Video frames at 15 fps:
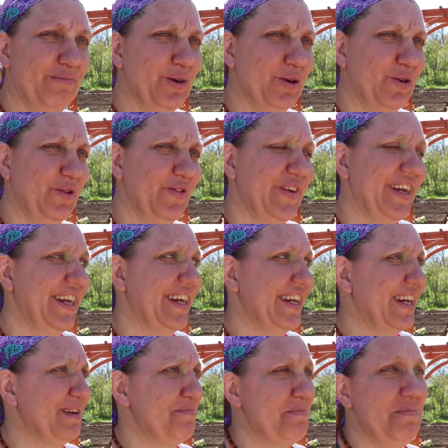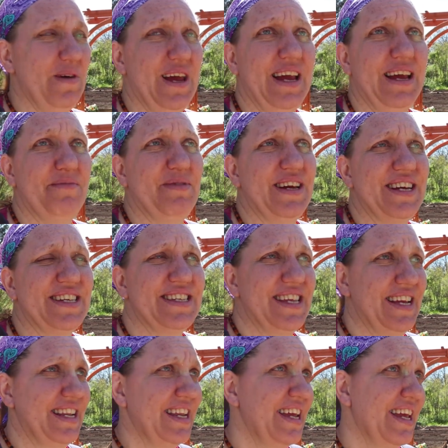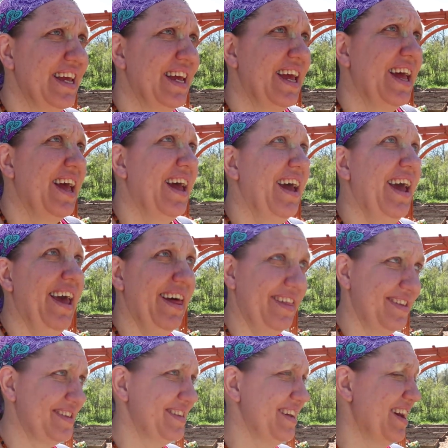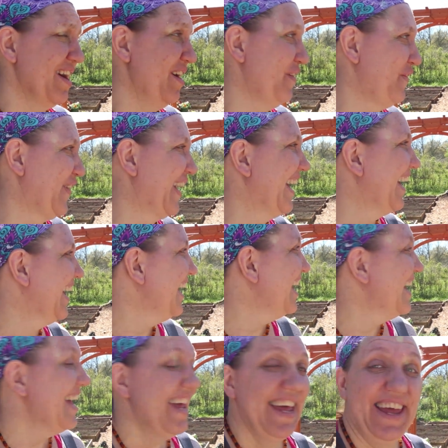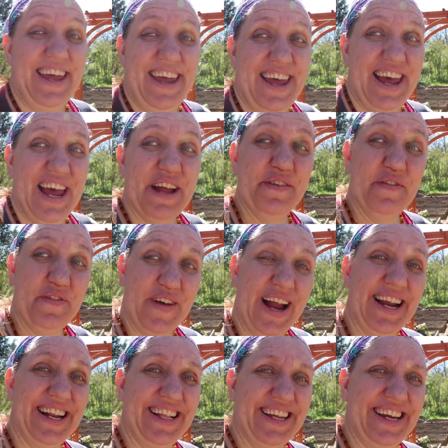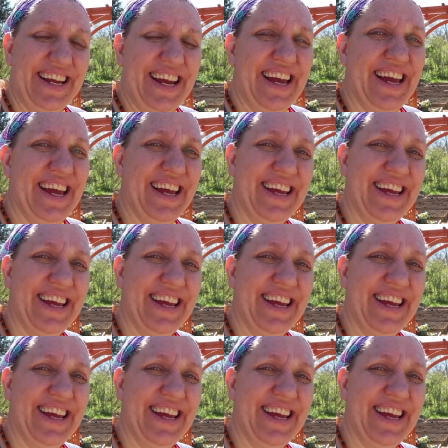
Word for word: moving and babies and health stuff. And finally,